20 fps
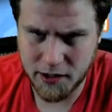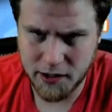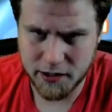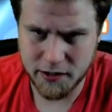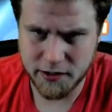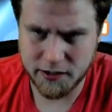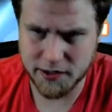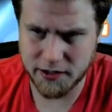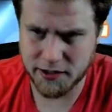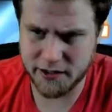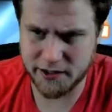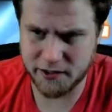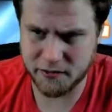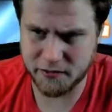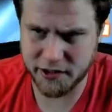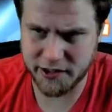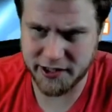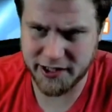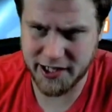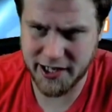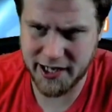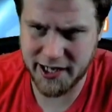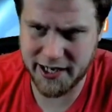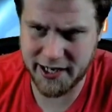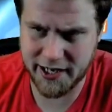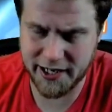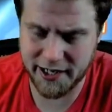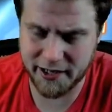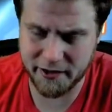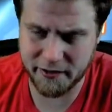Since it would die
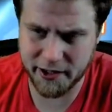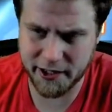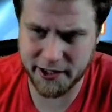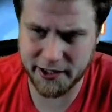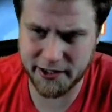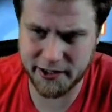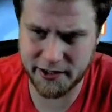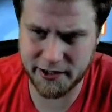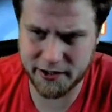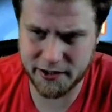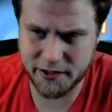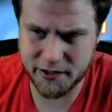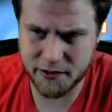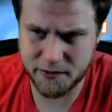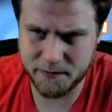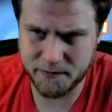anyways.